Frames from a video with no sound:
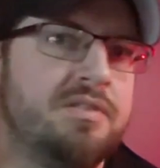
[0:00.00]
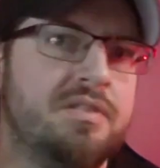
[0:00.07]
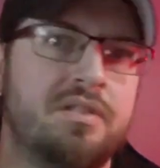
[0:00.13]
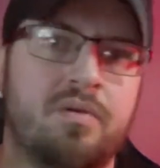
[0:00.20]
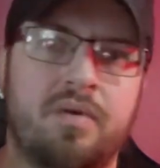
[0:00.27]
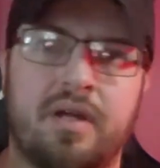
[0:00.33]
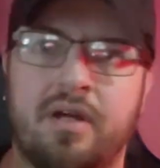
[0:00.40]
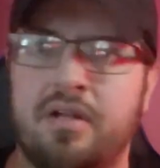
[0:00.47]
you
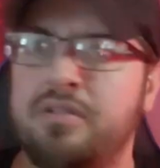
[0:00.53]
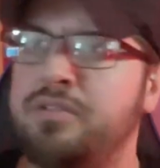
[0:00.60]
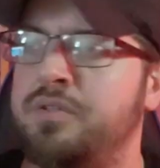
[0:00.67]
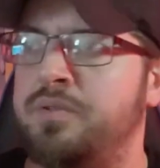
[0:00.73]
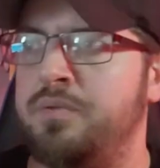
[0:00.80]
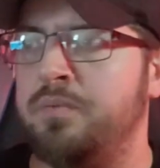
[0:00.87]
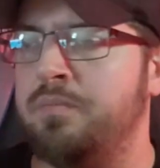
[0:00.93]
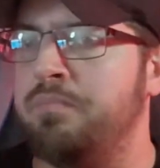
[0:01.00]
know, when I got to
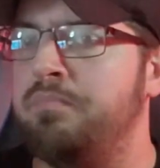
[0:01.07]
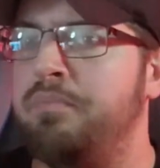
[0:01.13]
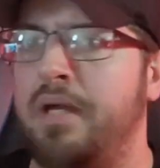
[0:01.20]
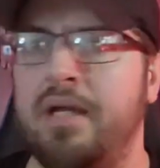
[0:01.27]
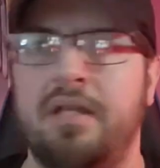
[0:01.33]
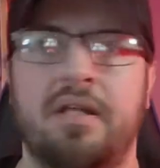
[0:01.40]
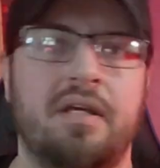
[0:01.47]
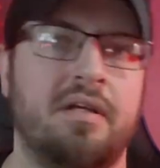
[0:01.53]
do
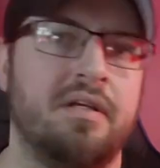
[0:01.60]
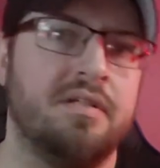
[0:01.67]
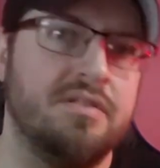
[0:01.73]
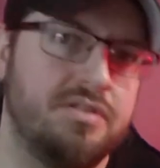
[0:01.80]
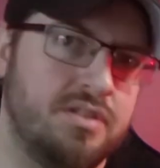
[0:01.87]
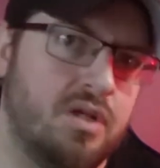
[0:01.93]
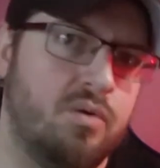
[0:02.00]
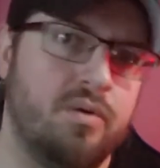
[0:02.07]
painting
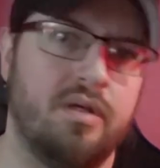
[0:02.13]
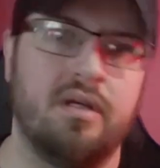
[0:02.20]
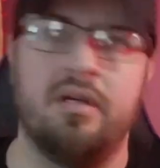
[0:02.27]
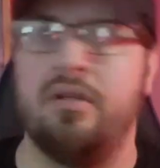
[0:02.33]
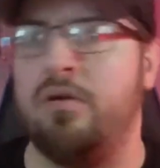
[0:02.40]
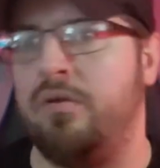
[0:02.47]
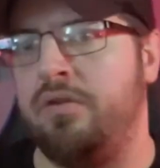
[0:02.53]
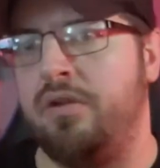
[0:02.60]
and sewing
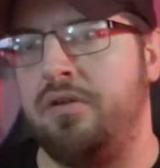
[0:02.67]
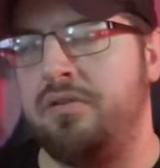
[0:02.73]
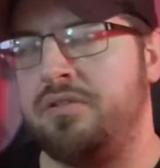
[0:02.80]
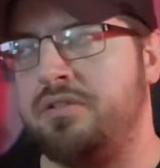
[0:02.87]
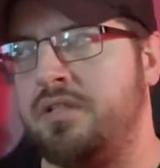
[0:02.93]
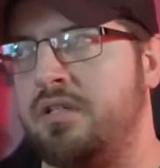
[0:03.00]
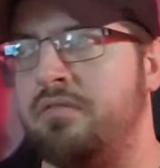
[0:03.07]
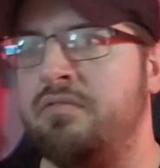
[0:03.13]
and all that
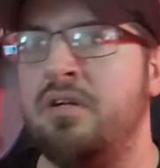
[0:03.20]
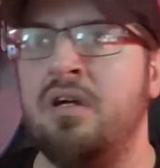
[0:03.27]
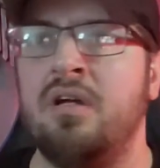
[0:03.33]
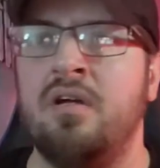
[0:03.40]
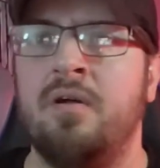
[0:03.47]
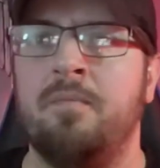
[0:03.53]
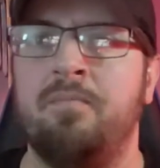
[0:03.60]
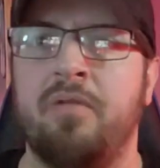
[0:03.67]
other
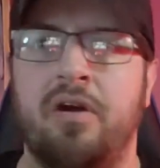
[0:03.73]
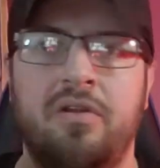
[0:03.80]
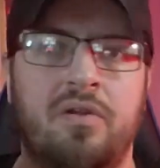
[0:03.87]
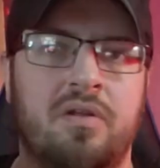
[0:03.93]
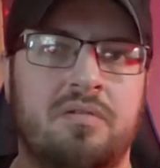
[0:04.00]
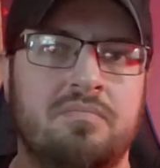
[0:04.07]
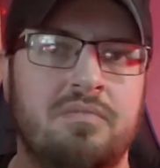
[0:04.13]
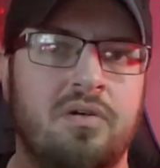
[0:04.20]
stuff, I
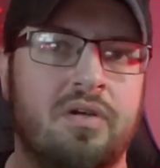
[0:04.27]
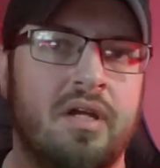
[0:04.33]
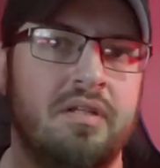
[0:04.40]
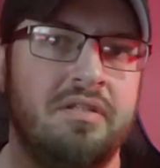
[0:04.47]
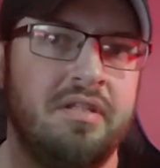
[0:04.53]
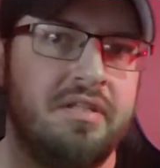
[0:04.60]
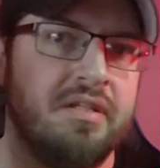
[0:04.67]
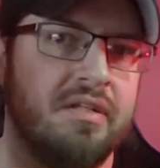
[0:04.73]
know that,
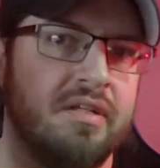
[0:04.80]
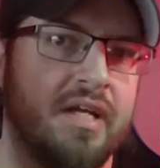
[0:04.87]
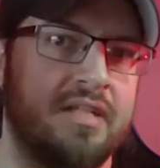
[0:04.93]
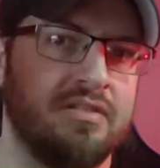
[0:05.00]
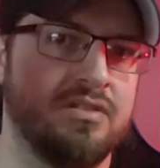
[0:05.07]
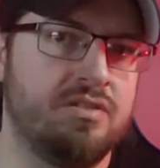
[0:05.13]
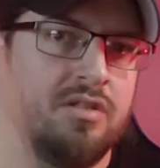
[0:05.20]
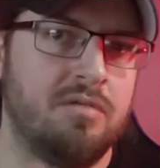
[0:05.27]
okay, detailing
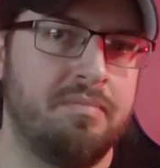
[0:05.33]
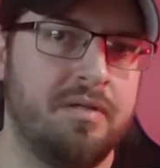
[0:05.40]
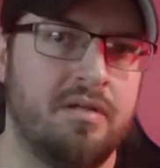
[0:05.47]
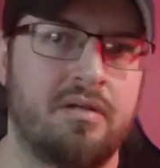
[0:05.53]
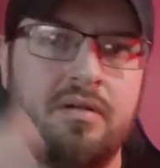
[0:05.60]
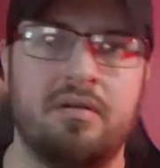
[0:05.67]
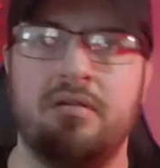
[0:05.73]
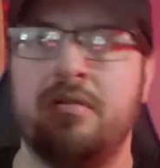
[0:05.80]
has to stop
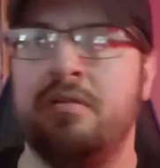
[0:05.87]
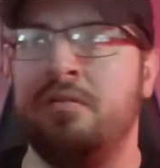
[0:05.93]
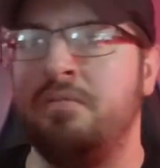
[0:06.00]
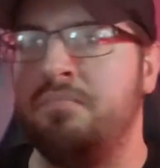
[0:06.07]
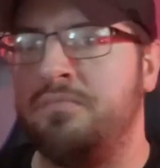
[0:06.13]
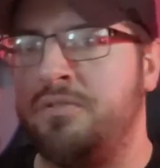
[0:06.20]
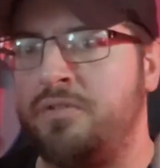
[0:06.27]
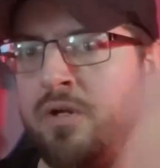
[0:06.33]
here,
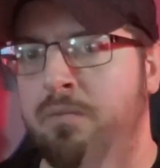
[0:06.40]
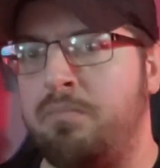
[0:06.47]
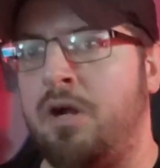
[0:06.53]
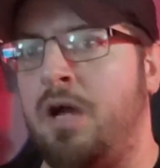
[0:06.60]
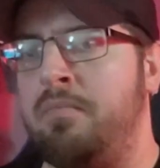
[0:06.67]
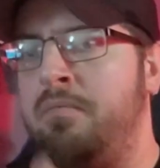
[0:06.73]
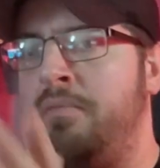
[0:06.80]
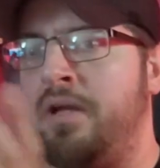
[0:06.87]
start
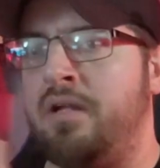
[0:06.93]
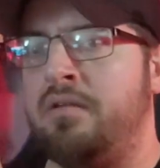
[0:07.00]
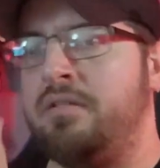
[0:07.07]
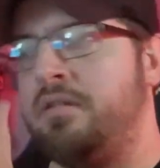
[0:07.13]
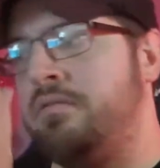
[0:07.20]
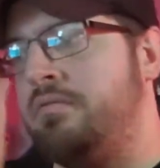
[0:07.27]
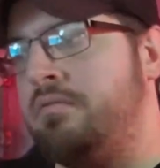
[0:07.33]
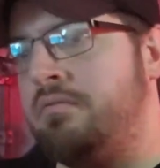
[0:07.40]
prime and
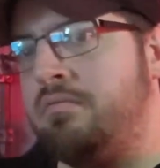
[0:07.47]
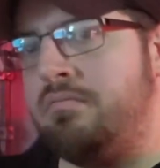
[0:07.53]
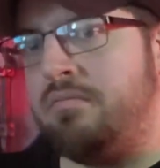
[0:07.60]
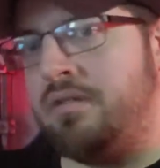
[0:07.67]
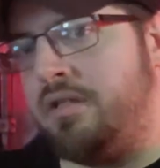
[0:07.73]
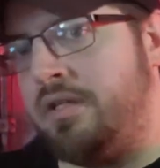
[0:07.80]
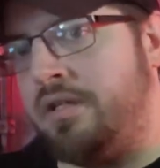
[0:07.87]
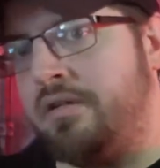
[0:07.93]
paint
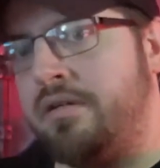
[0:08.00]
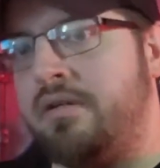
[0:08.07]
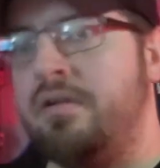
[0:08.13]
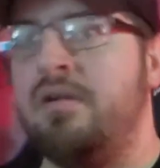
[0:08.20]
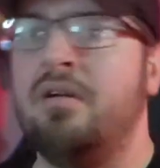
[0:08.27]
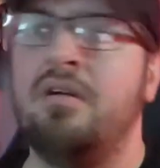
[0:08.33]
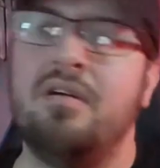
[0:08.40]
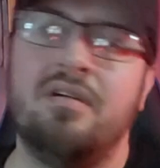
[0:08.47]

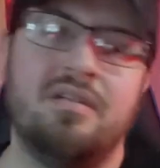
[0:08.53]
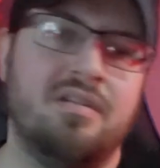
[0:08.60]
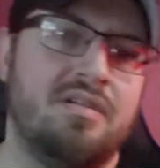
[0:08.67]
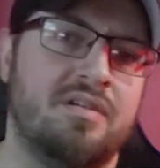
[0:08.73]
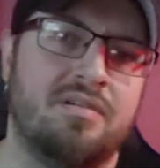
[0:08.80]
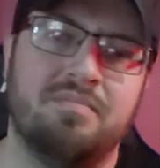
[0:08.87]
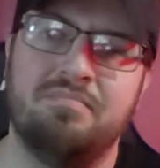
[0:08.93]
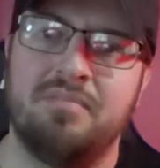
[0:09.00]
here,
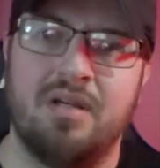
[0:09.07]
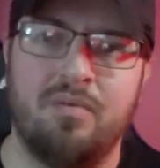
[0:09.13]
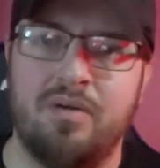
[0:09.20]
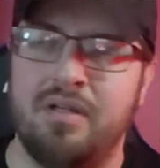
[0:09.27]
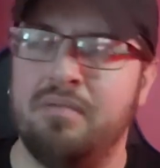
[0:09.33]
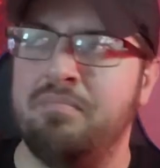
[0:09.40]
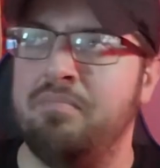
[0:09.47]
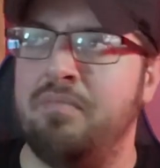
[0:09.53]
you know, that
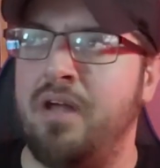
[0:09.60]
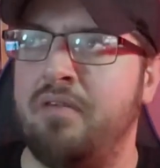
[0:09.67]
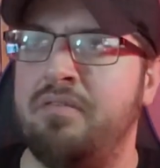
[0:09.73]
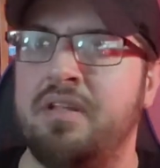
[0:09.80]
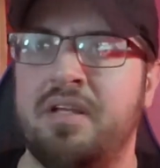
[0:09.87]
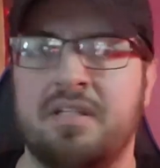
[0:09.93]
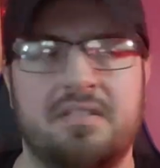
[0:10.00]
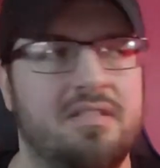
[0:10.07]
way
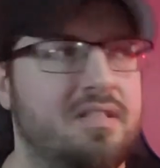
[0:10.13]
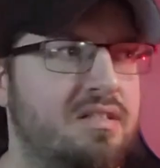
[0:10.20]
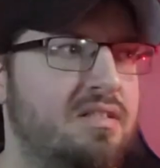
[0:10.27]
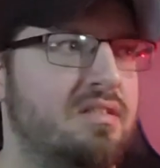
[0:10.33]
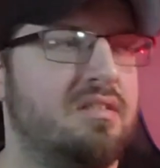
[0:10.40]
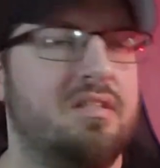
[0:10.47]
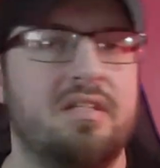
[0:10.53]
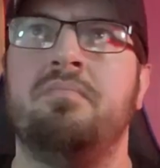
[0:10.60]
everything gets
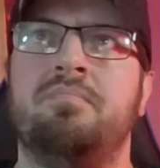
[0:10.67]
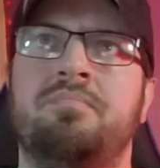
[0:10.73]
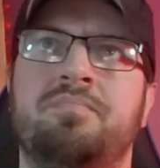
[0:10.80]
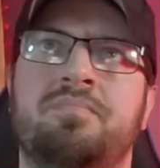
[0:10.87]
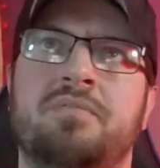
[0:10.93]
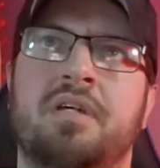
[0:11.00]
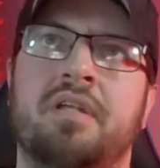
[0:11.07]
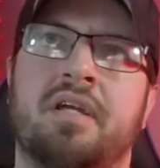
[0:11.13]
done
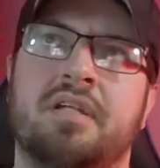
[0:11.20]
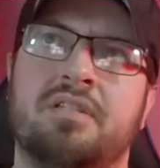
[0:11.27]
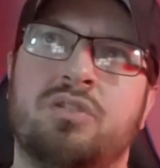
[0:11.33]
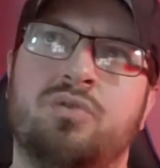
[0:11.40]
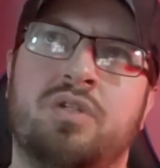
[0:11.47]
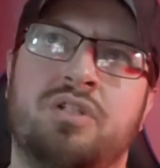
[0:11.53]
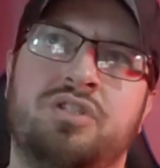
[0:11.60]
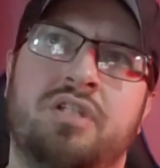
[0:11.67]
and I can
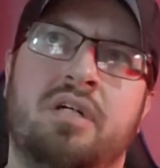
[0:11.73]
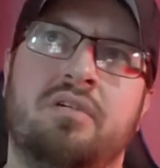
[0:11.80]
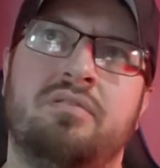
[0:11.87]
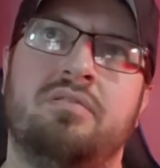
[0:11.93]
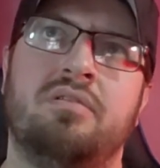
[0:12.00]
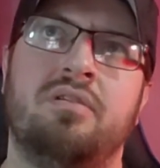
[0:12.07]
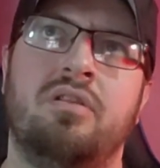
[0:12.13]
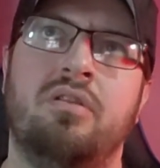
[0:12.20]
stretch
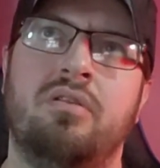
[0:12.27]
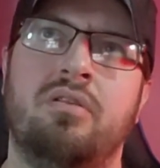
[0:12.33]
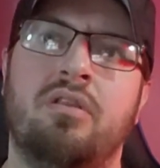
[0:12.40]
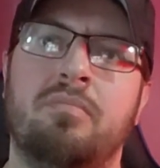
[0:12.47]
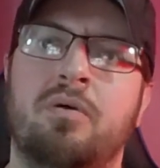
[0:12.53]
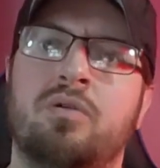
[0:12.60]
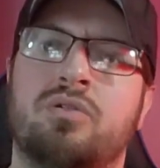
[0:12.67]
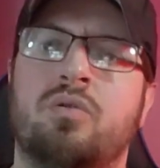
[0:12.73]
out
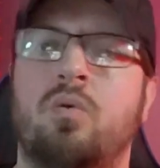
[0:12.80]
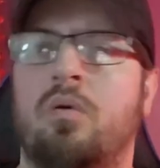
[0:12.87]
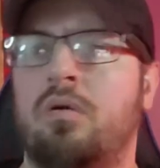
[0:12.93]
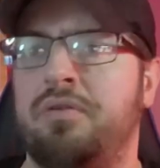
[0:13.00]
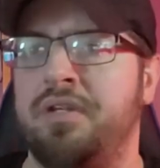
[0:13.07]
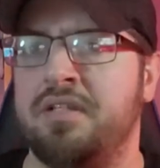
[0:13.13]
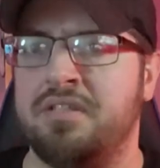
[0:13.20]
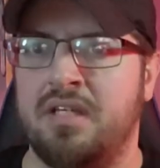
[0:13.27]
the most
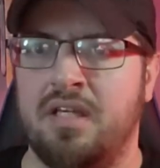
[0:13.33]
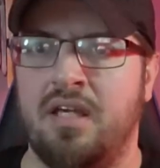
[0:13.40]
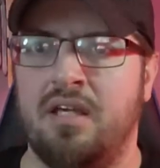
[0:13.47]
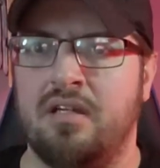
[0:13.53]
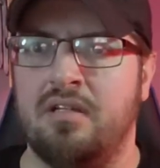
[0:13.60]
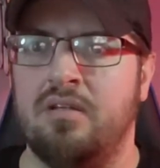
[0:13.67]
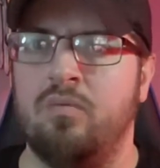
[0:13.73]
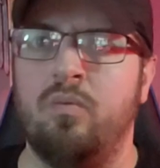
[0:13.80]
quality as I
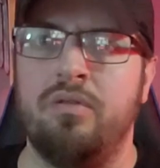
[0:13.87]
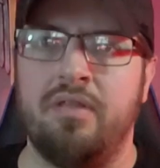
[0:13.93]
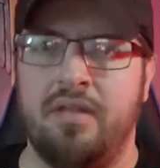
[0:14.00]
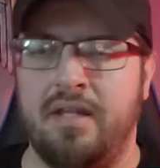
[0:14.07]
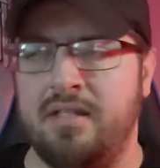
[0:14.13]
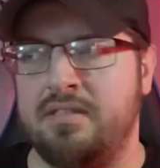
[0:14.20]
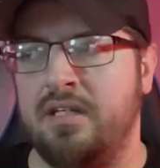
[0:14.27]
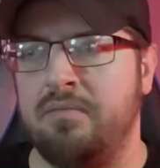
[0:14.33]
can
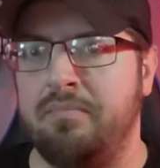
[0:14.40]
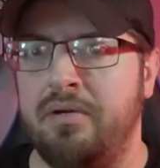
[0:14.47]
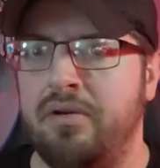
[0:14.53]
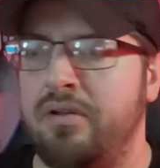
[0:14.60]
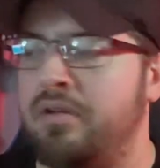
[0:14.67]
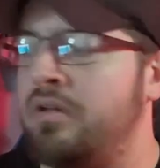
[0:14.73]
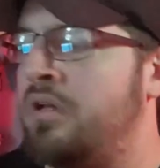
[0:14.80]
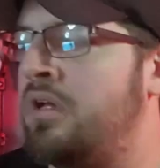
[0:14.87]
within that time
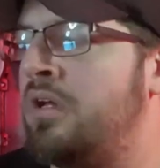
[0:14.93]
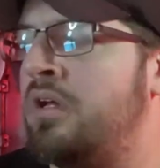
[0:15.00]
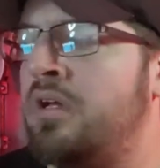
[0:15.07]
period.